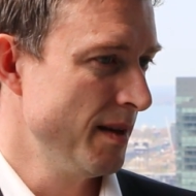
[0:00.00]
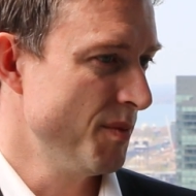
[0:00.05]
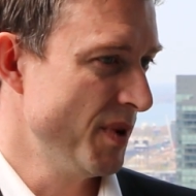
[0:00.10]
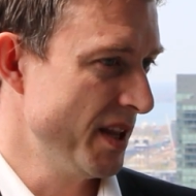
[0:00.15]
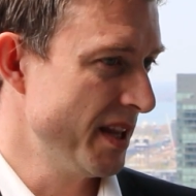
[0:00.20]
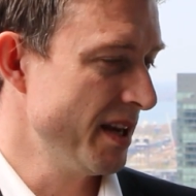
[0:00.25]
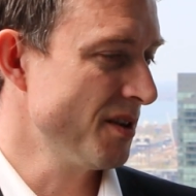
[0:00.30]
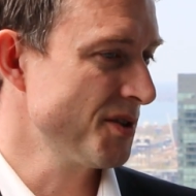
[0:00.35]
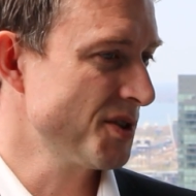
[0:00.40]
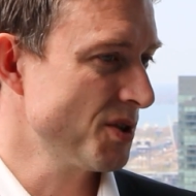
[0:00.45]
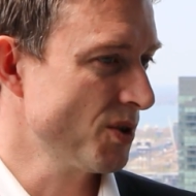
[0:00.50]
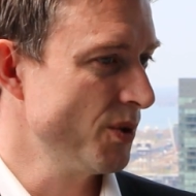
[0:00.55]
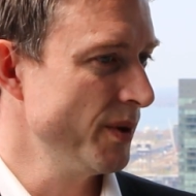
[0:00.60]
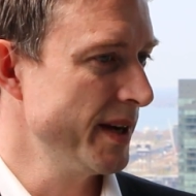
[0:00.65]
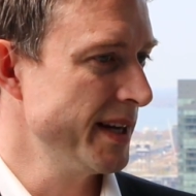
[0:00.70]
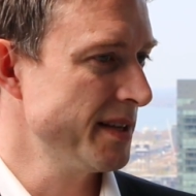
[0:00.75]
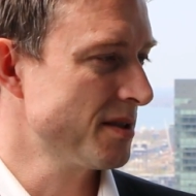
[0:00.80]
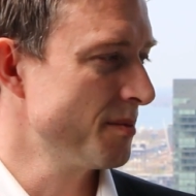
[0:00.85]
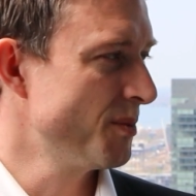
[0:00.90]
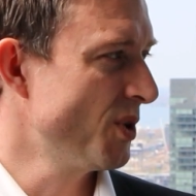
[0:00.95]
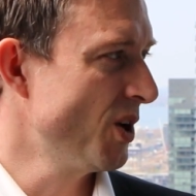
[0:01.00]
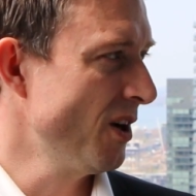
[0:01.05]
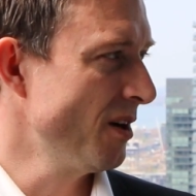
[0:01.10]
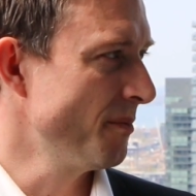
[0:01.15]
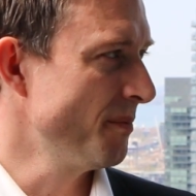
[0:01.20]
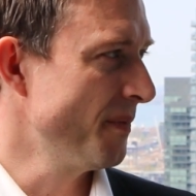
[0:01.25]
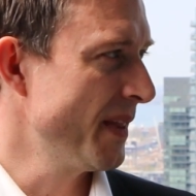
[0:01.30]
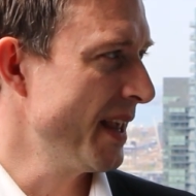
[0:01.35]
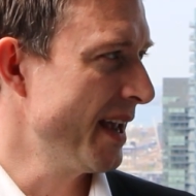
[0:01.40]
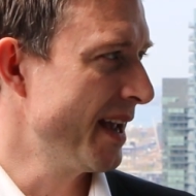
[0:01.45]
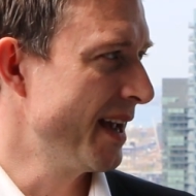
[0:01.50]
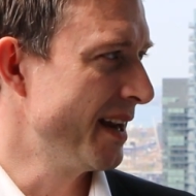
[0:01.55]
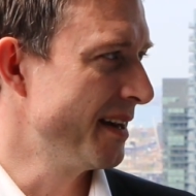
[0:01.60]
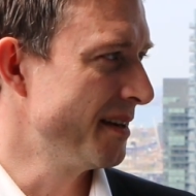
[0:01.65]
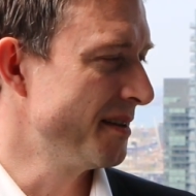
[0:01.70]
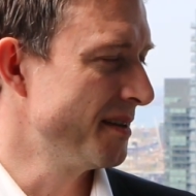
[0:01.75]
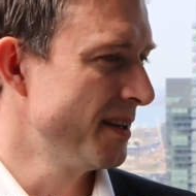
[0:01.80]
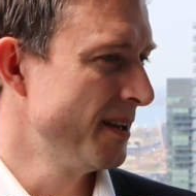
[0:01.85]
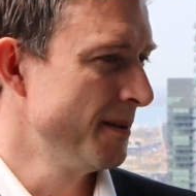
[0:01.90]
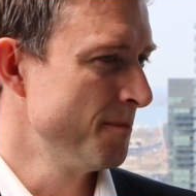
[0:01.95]
but they also create some harm.
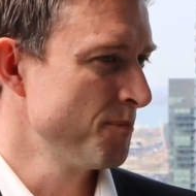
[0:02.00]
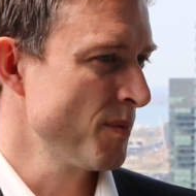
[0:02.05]
And